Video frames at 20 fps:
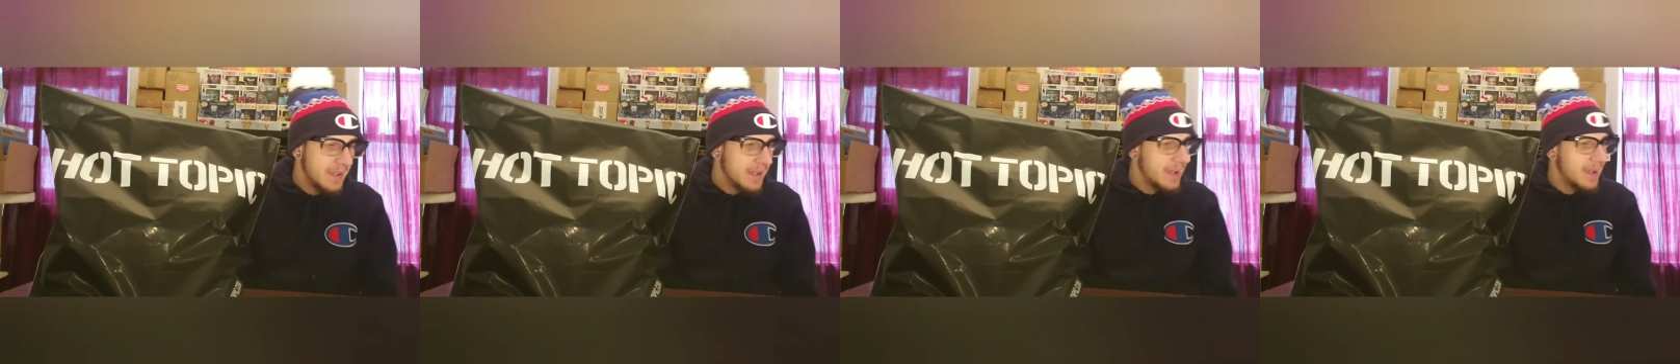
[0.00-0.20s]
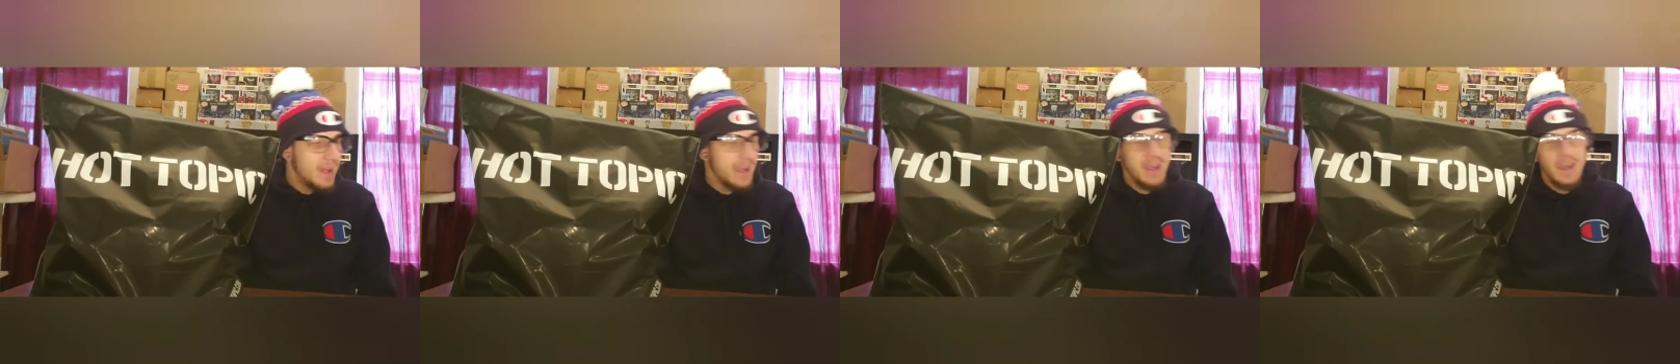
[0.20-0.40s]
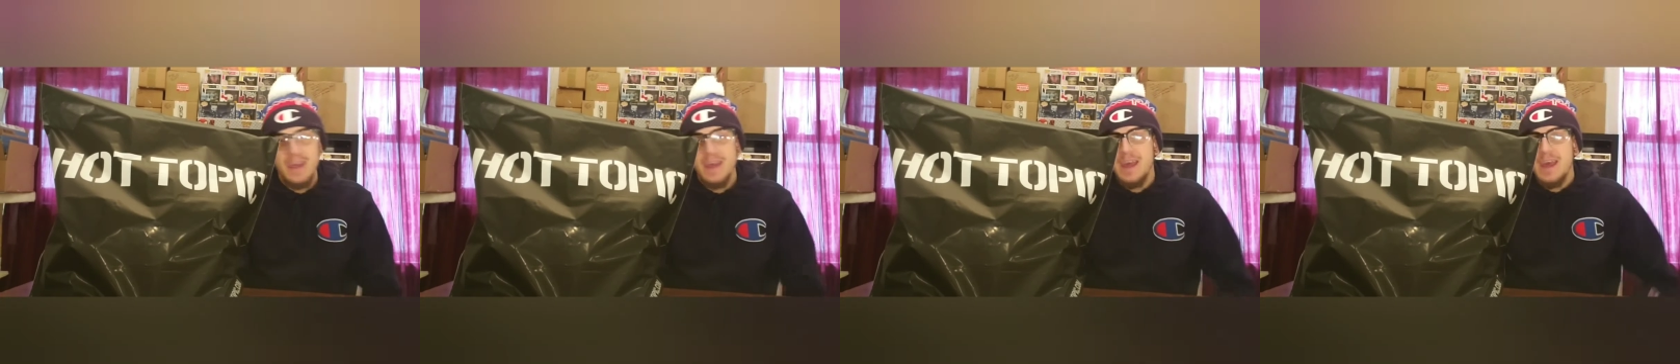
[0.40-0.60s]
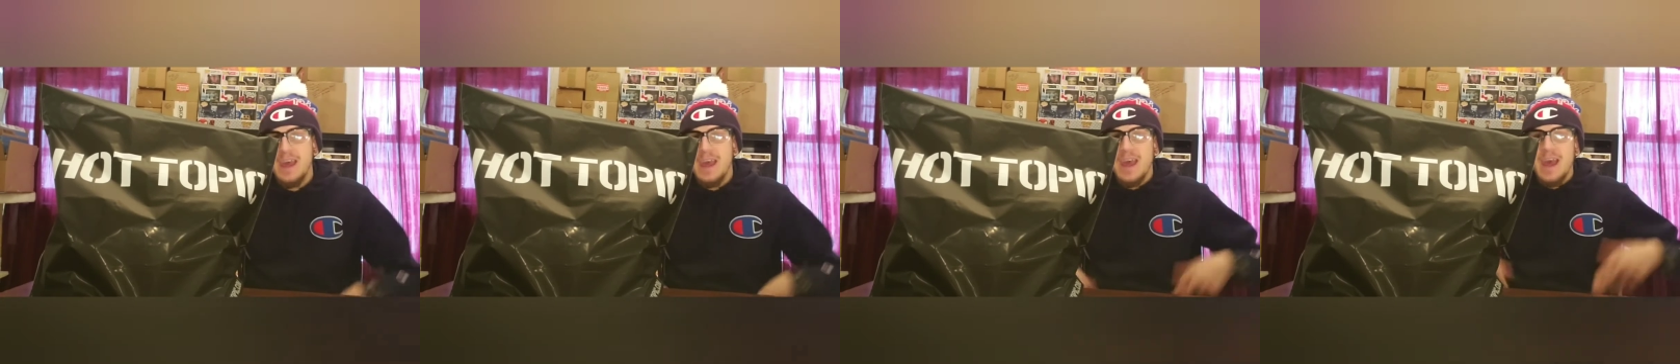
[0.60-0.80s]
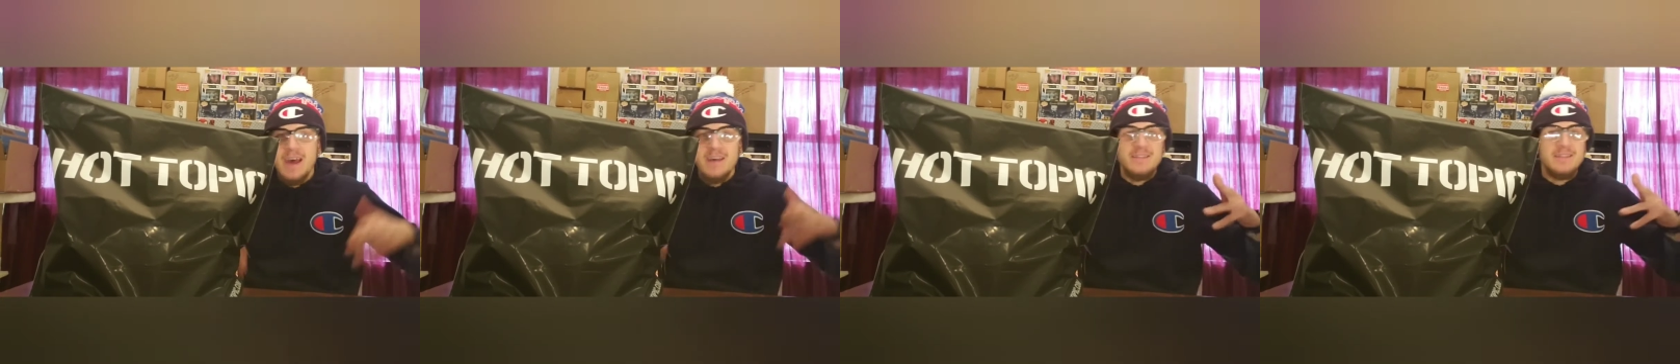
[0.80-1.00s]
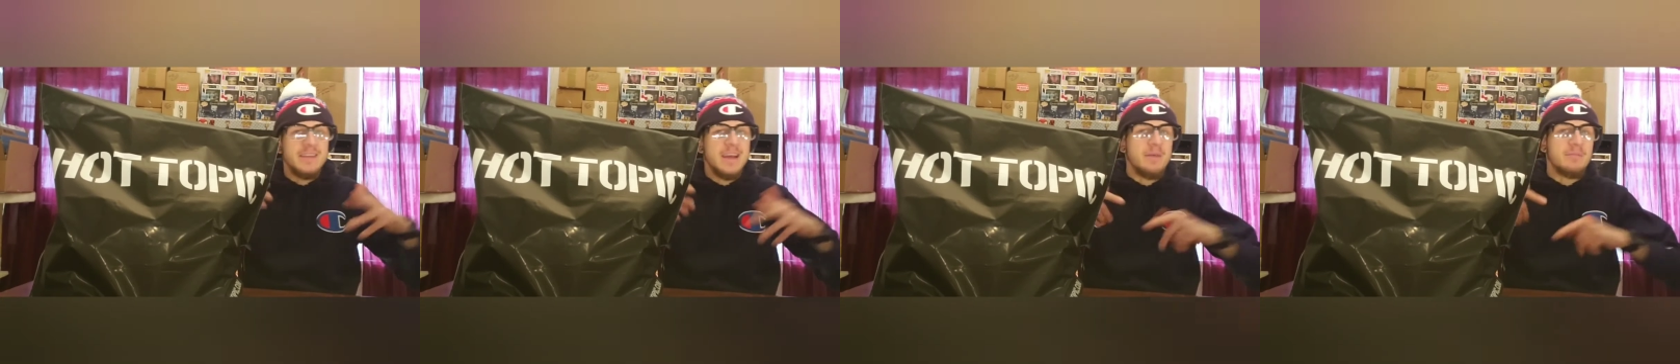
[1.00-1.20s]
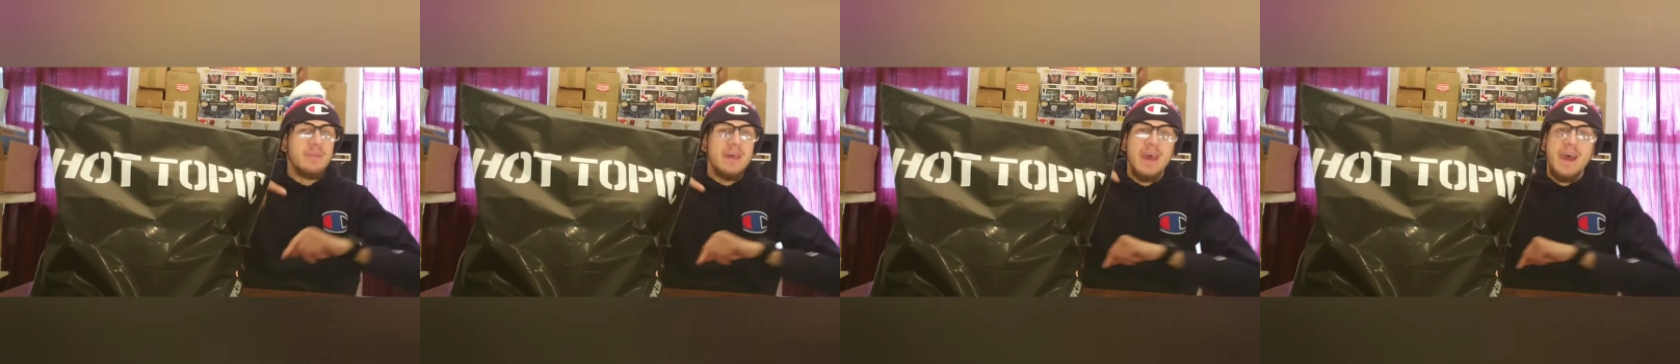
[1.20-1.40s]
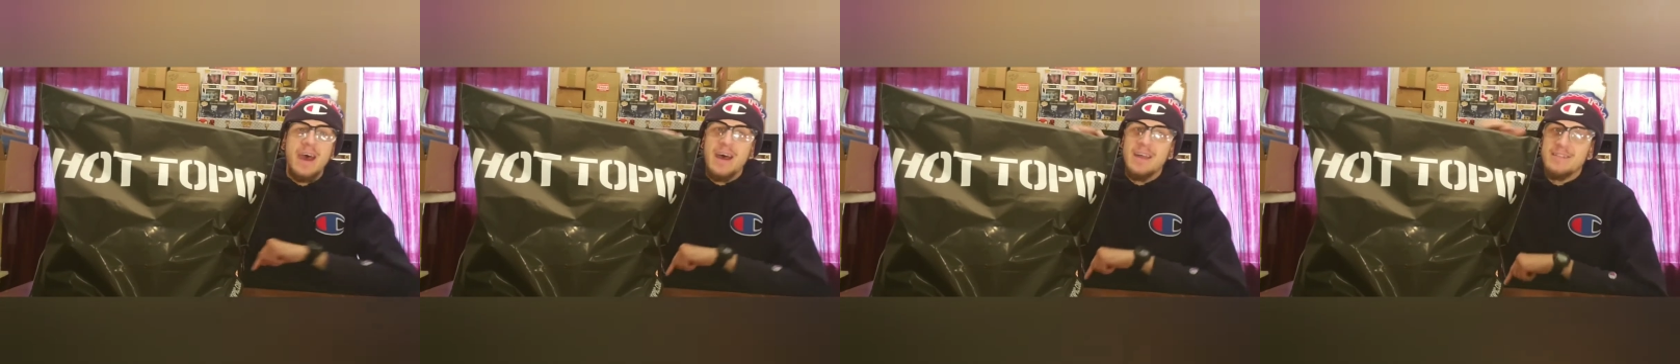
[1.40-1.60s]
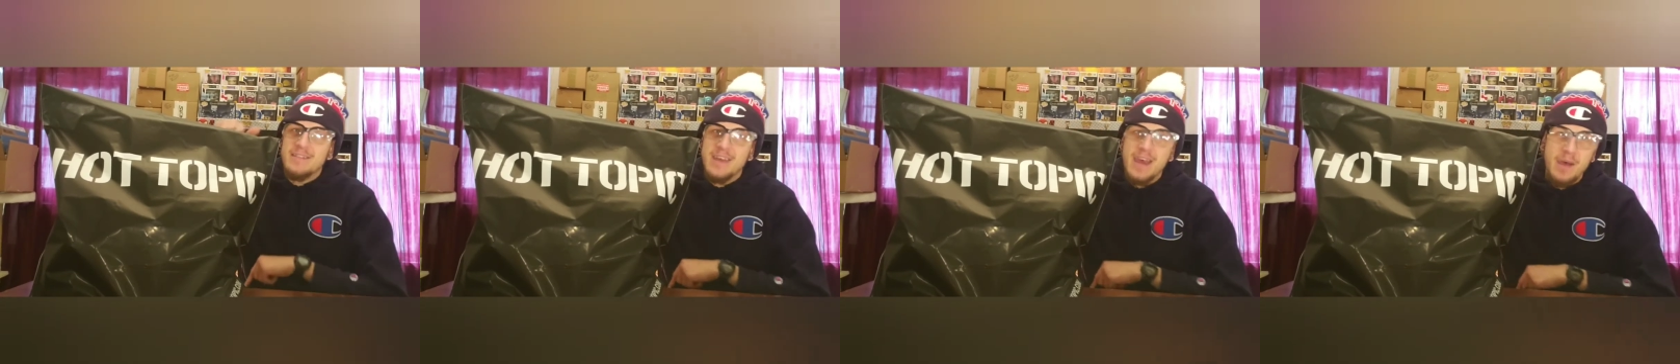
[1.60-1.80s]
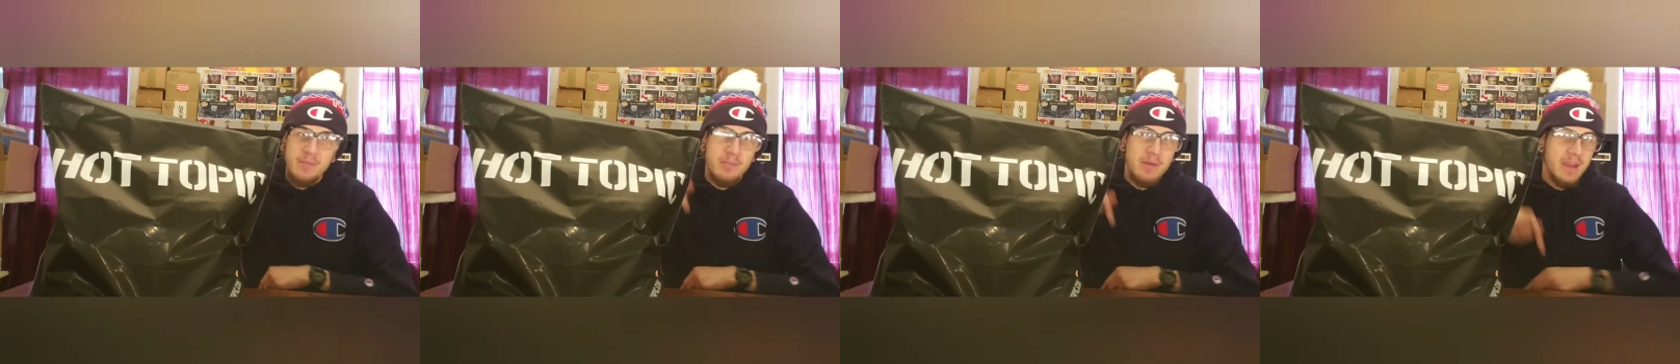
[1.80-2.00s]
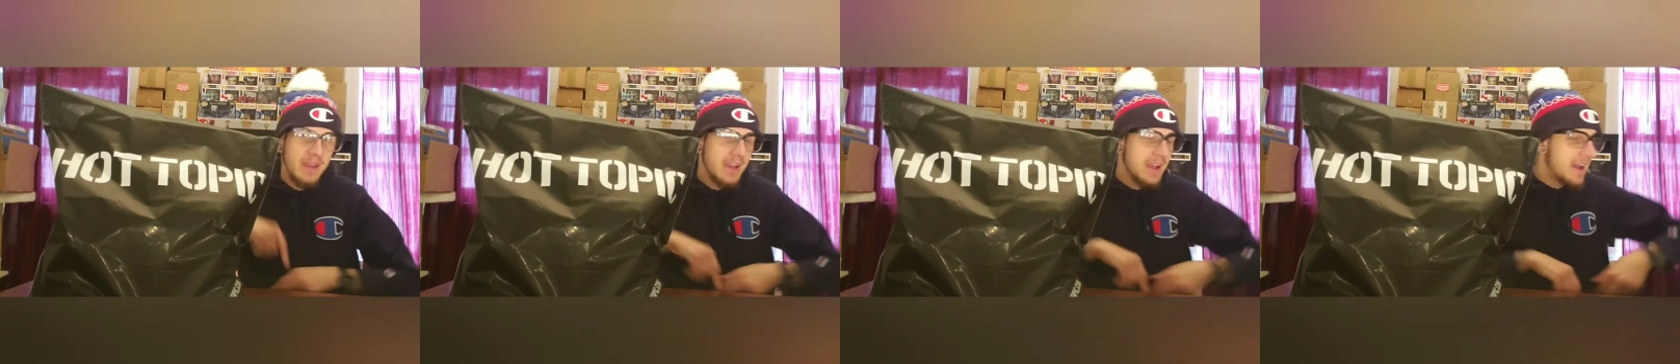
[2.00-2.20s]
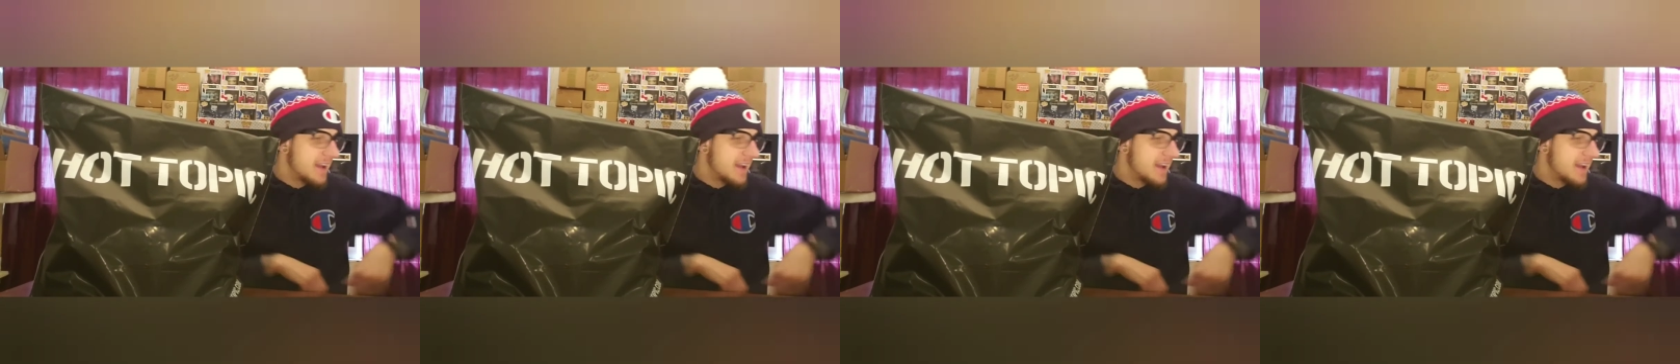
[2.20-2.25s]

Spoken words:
Hey, I stopped at Hot Topic,